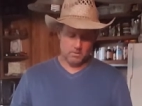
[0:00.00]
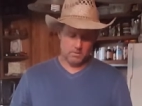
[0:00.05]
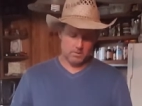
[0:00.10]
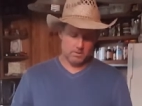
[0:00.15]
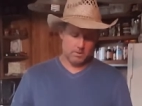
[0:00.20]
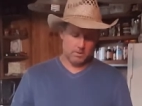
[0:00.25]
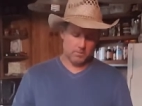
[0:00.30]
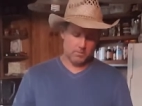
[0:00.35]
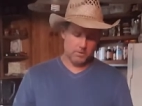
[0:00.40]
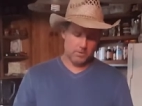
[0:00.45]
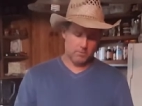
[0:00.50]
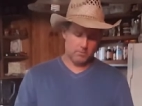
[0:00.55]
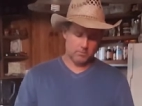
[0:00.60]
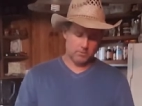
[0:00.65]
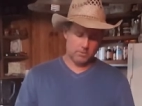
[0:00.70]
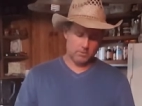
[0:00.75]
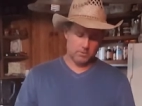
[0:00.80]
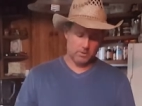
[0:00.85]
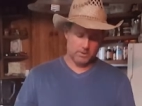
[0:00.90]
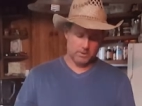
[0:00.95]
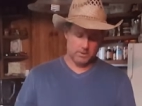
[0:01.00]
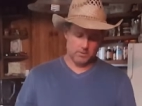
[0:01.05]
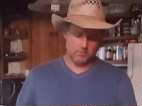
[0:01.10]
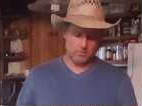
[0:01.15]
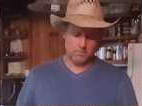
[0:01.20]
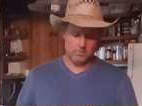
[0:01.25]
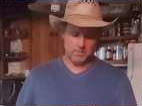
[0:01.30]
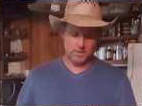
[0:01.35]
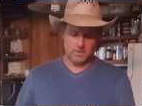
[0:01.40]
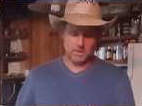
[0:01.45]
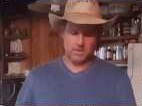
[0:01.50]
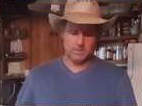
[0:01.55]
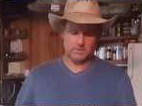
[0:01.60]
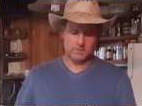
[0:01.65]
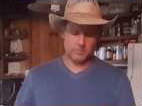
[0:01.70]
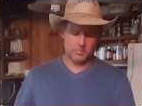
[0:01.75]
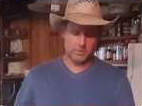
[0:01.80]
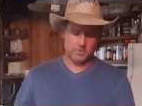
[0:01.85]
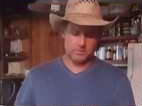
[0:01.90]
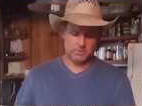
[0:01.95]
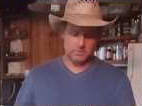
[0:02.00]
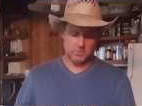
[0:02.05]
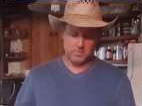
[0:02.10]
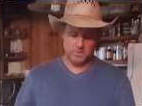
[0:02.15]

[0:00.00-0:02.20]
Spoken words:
you know, when you look at, oh my gosh, I'm putting so